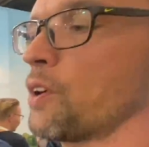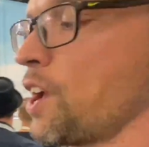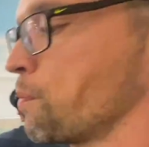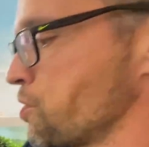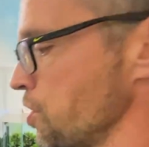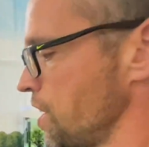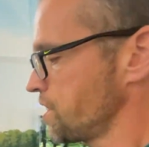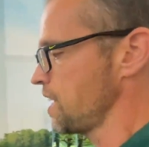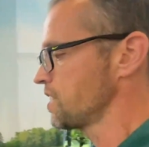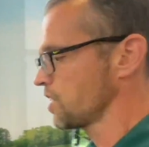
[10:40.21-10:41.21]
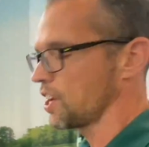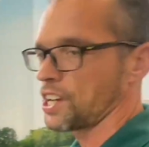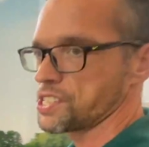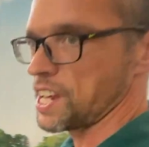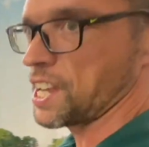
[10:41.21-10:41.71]
opportunity to, like
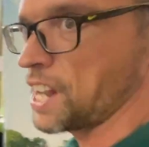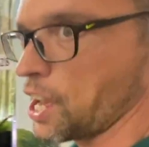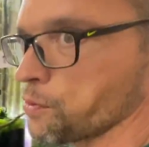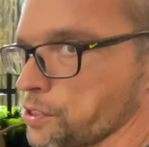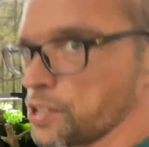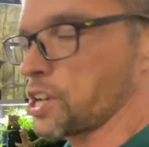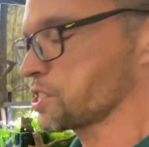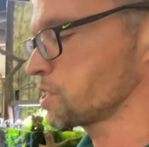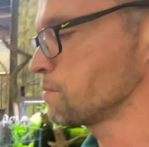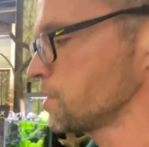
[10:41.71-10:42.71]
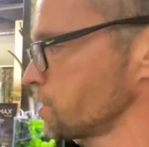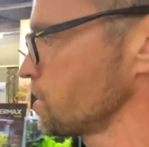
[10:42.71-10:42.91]
I say, connect with the customers,